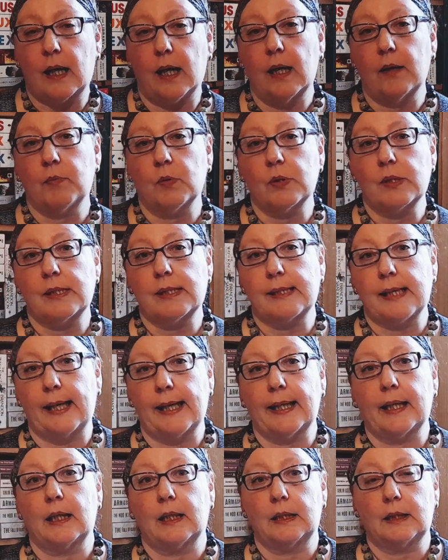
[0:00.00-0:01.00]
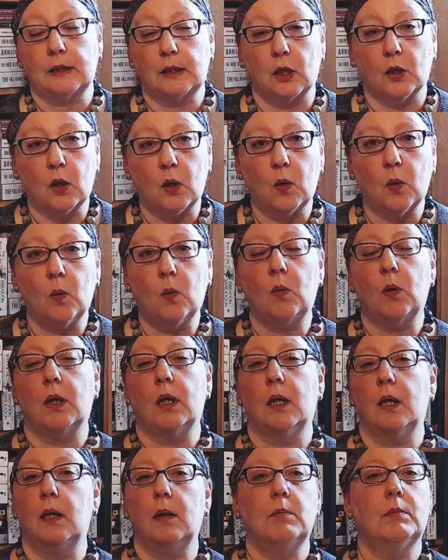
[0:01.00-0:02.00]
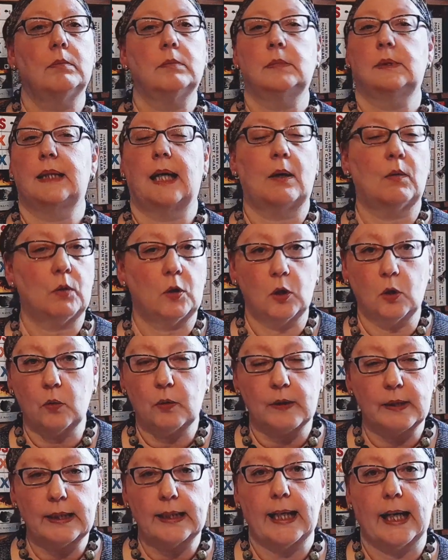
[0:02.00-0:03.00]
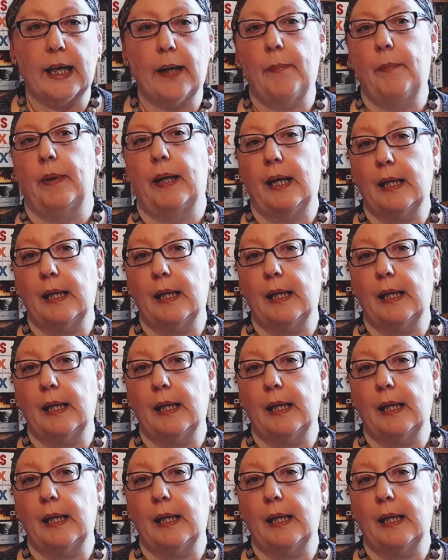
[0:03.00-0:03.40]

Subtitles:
I would say go download the app.